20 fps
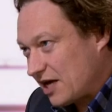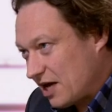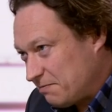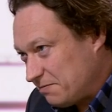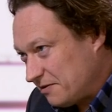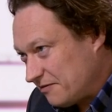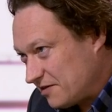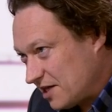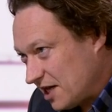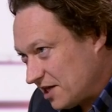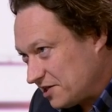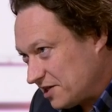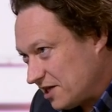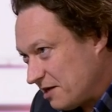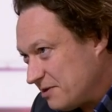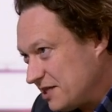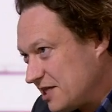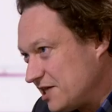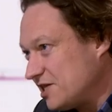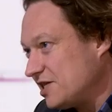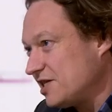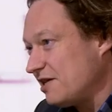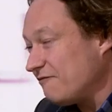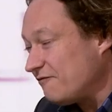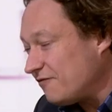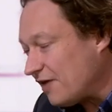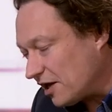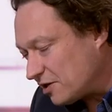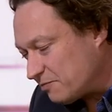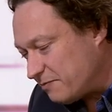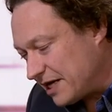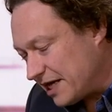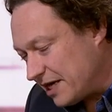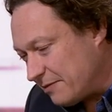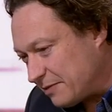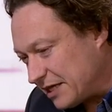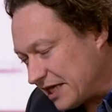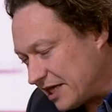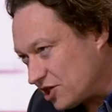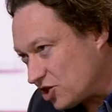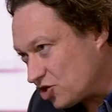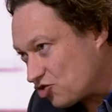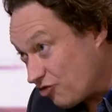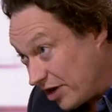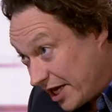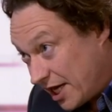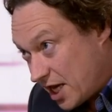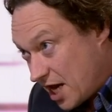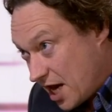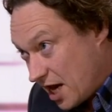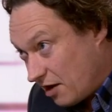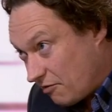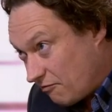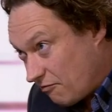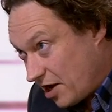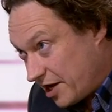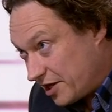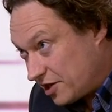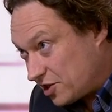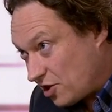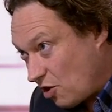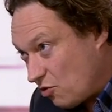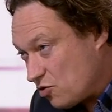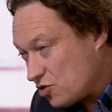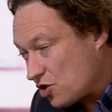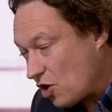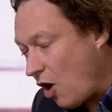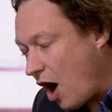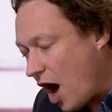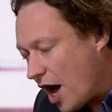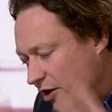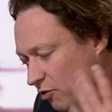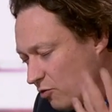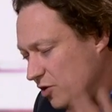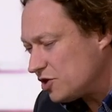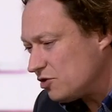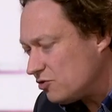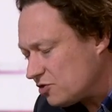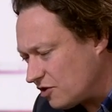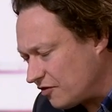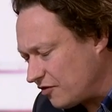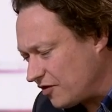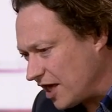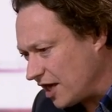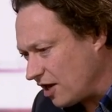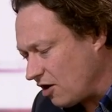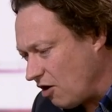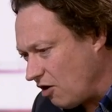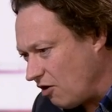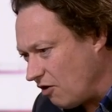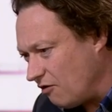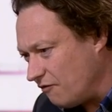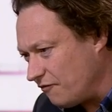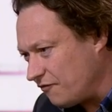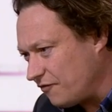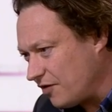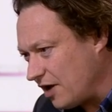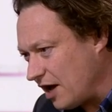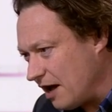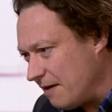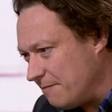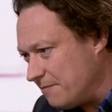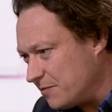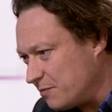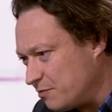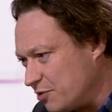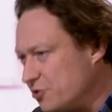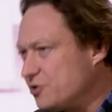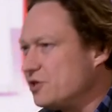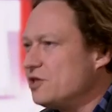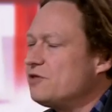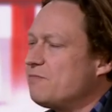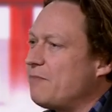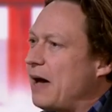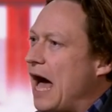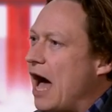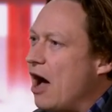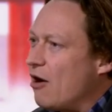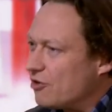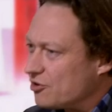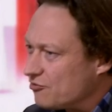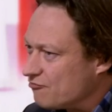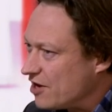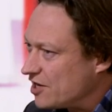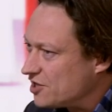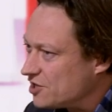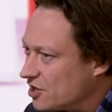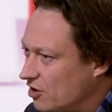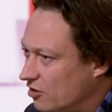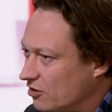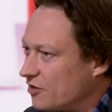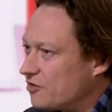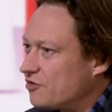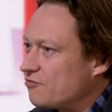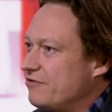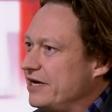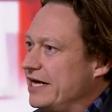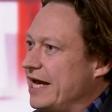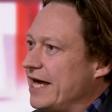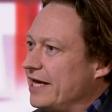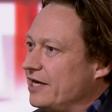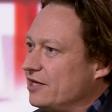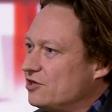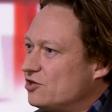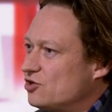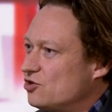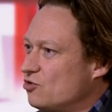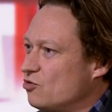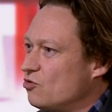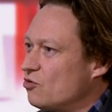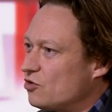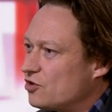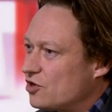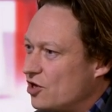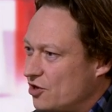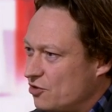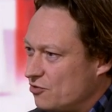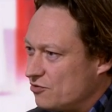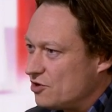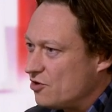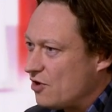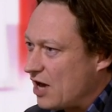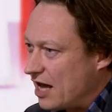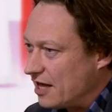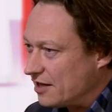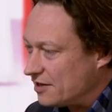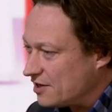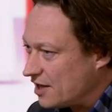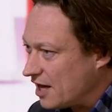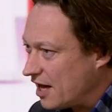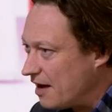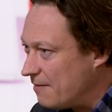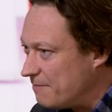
couple of dozen. I mean, This is in flux, but it's shrinking, right? So I always used to think of Putin's power as resting on a three-legged stool. So you had